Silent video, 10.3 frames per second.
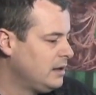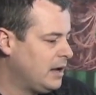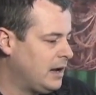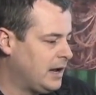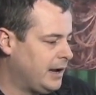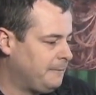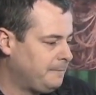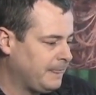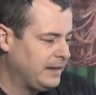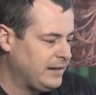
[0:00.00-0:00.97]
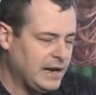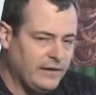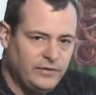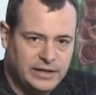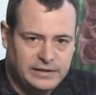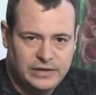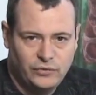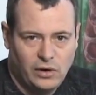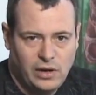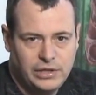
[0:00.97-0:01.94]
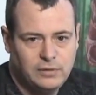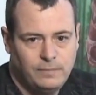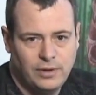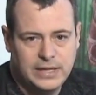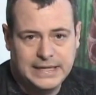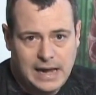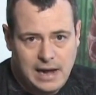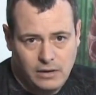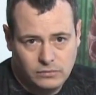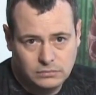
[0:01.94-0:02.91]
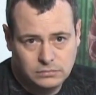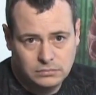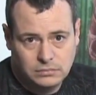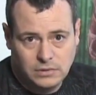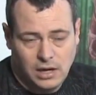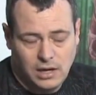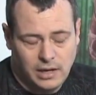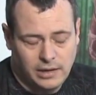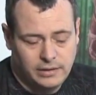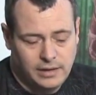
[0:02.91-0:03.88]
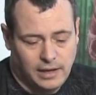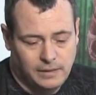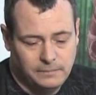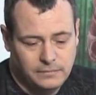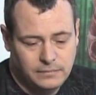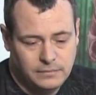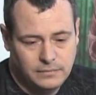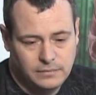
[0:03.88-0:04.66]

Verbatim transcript: um, and then after you get that drawing, you print it out on um,